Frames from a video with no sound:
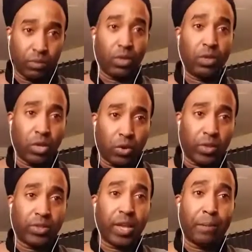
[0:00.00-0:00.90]

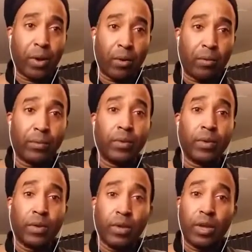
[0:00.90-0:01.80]
the tempo,
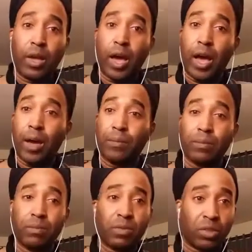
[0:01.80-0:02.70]
a
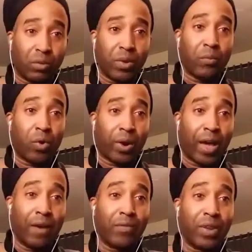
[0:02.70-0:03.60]
little bit more
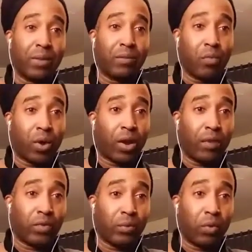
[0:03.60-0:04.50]
confident and more
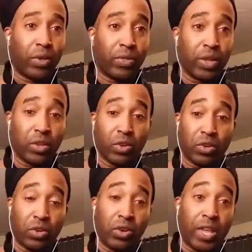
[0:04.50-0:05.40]
comfortable with it.
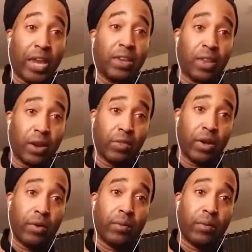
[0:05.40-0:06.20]
You're getting there though.